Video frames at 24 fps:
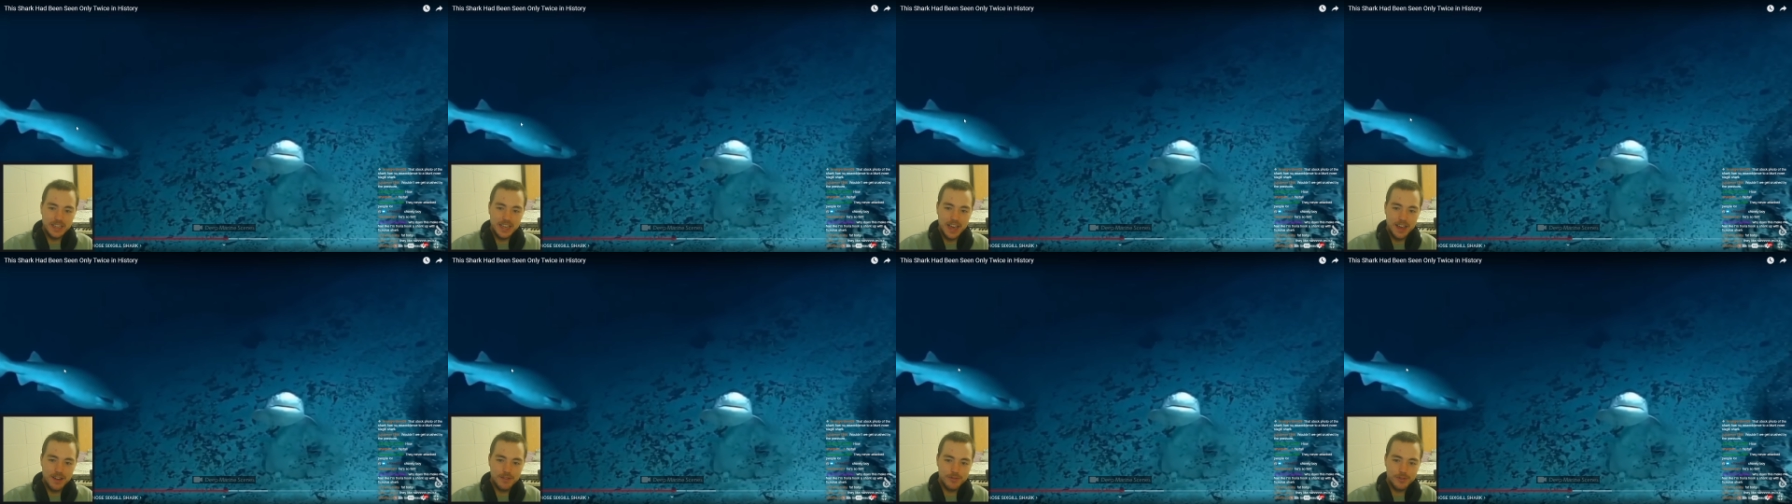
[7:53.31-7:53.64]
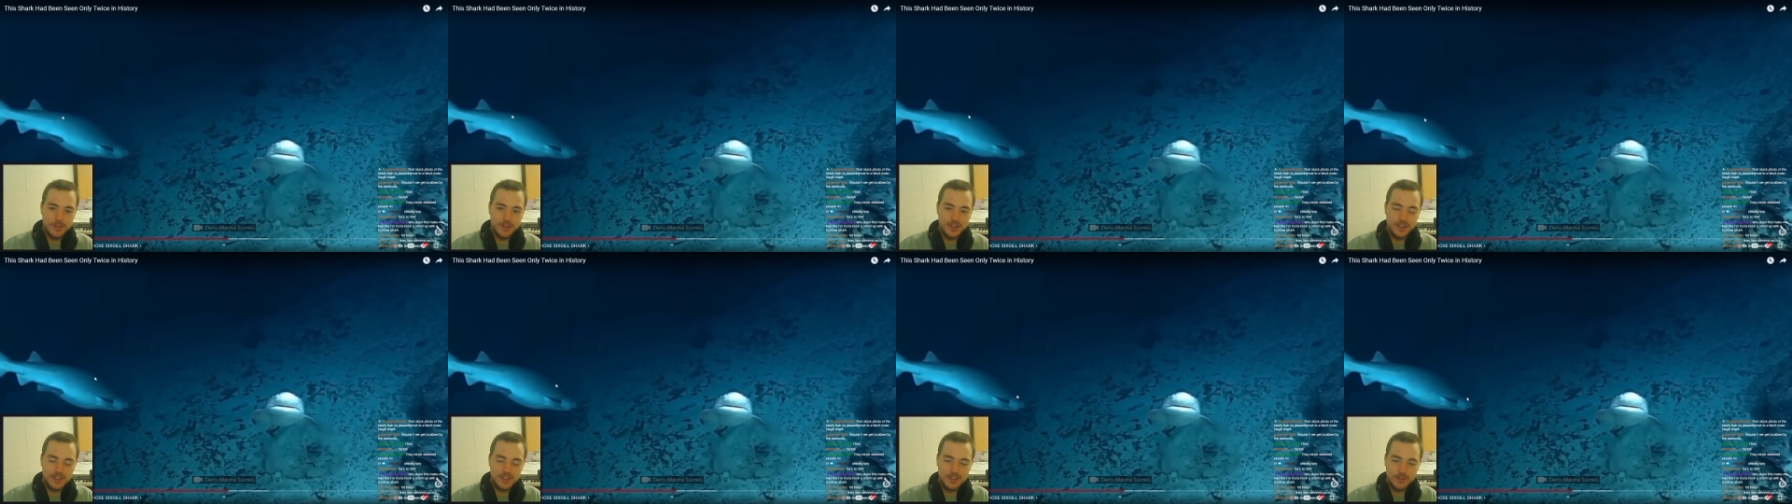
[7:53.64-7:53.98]

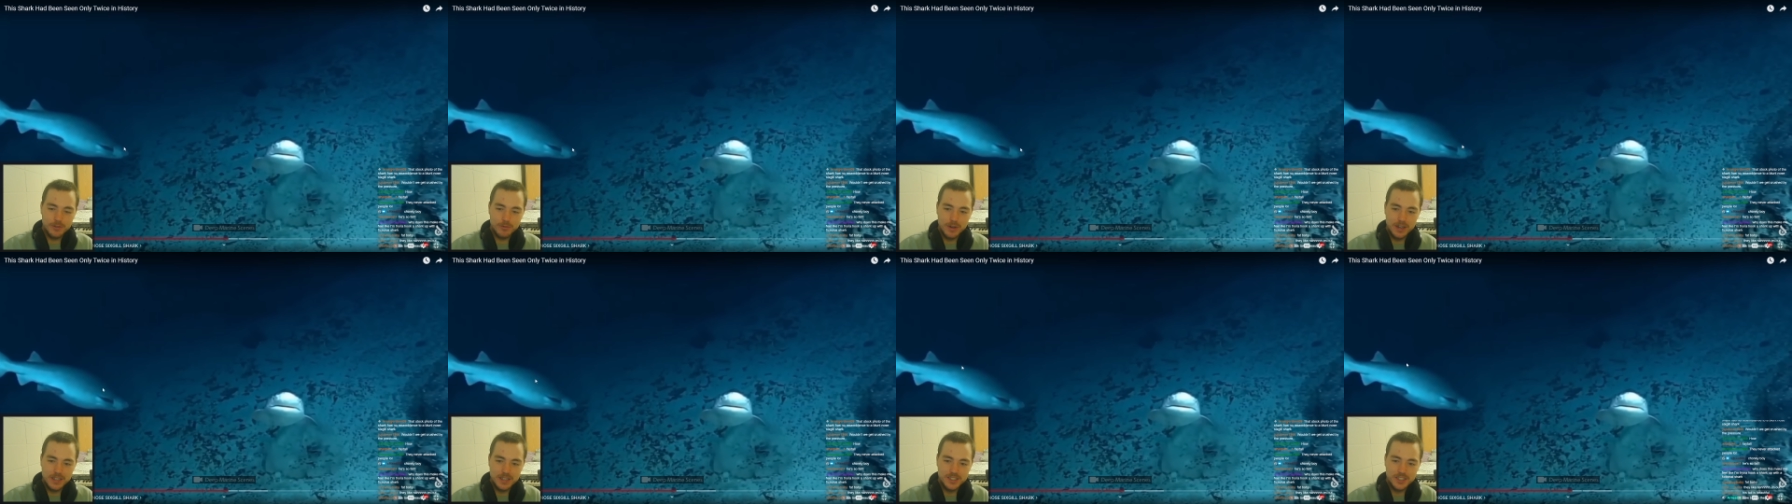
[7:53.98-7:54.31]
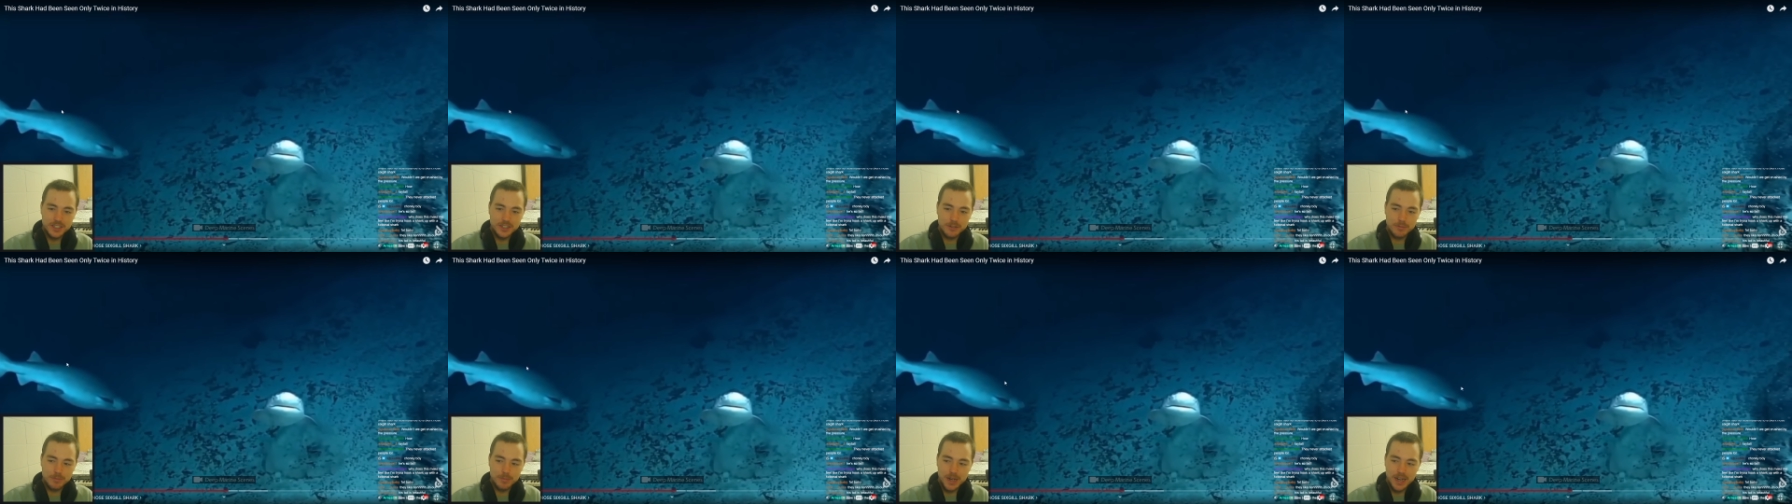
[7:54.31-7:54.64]
the rest
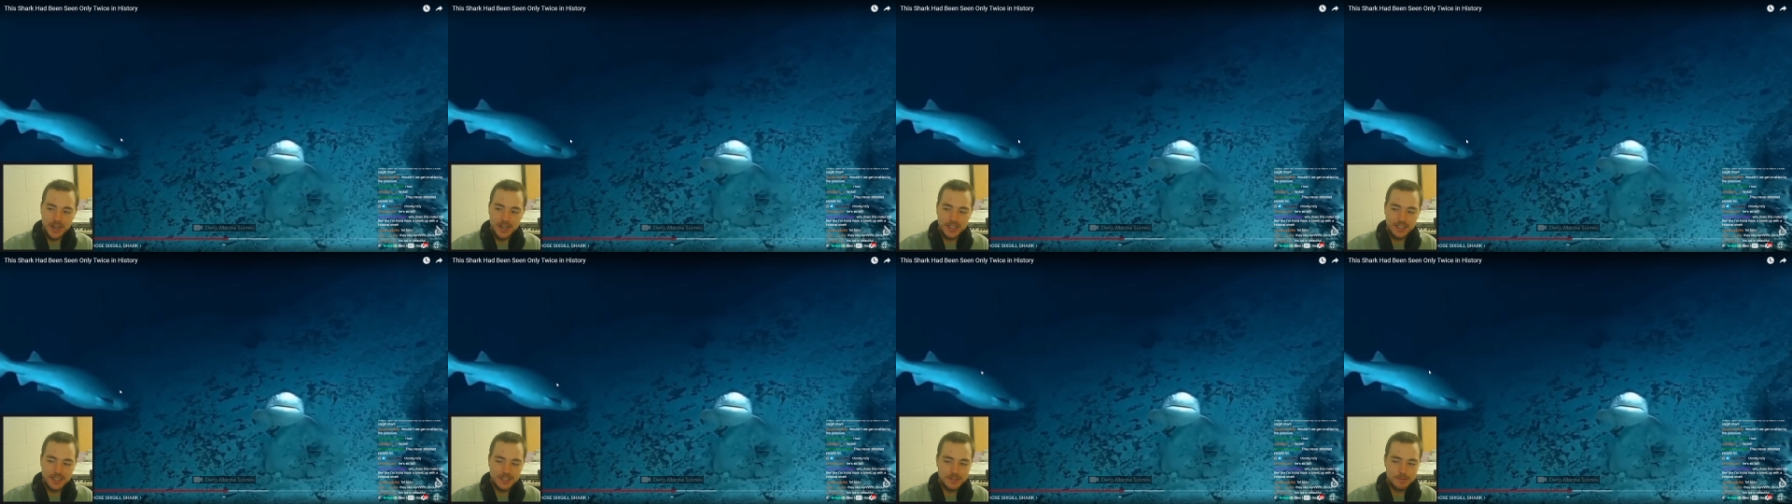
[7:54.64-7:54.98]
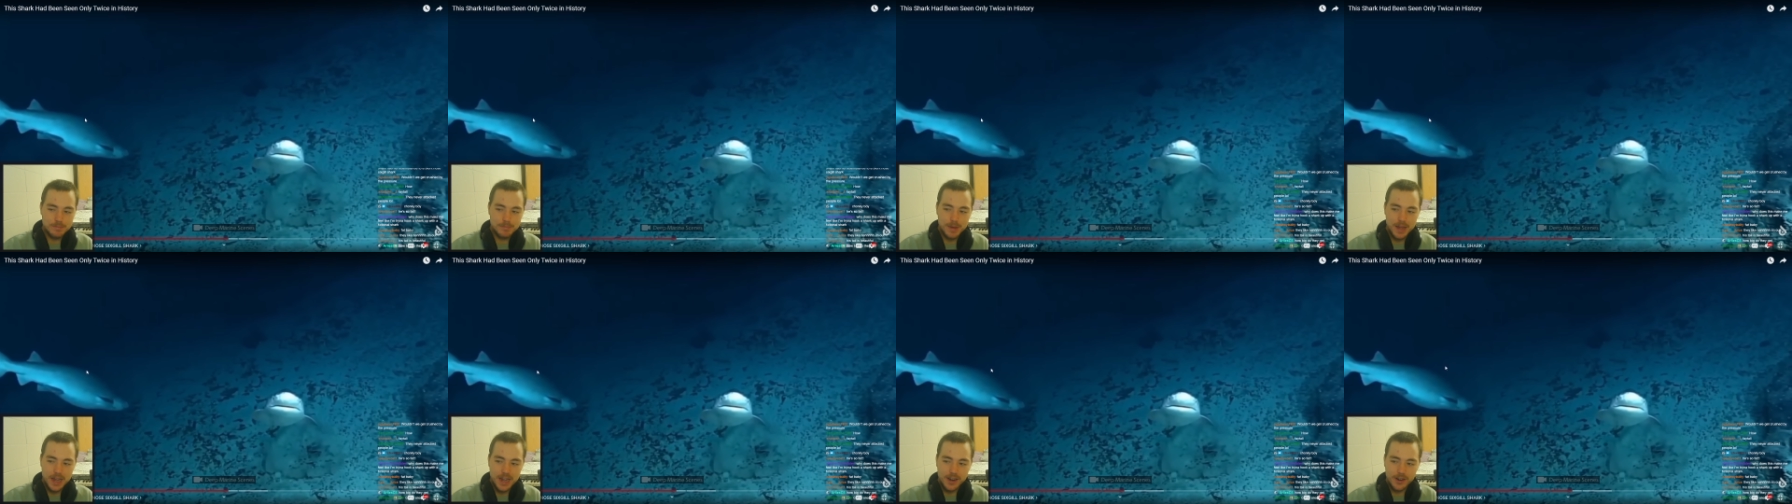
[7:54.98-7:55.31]
of your body is
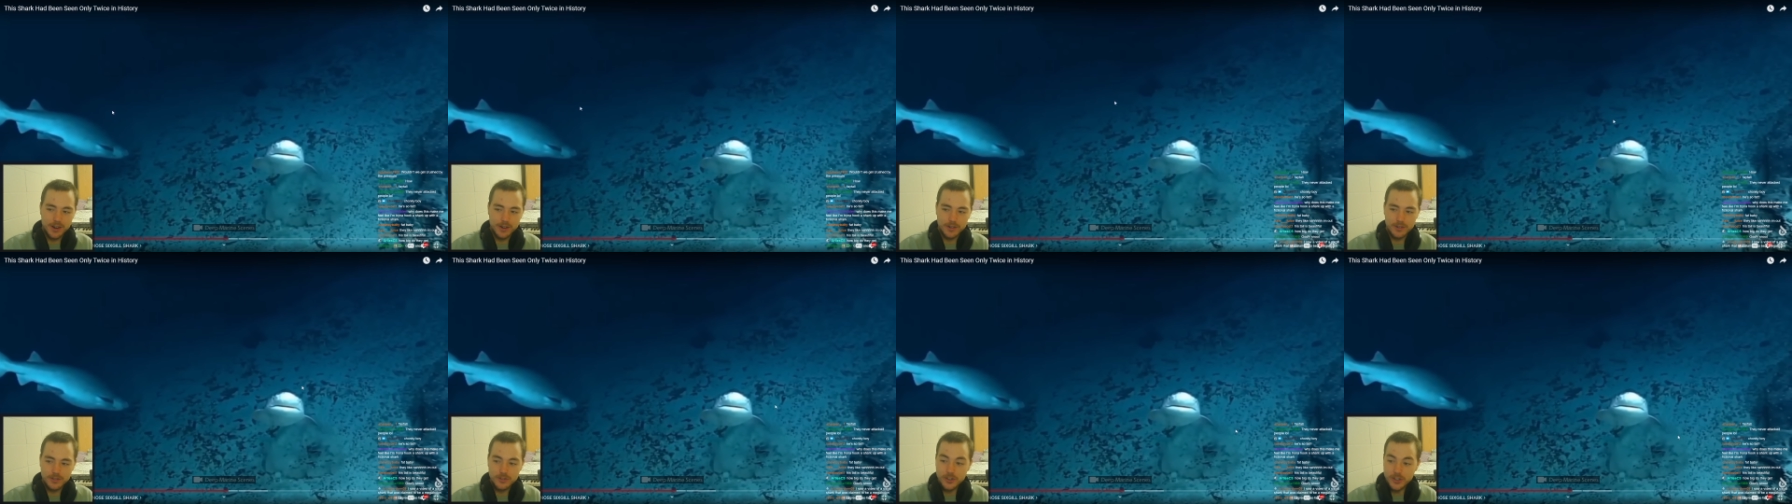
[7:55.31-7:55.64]
bare.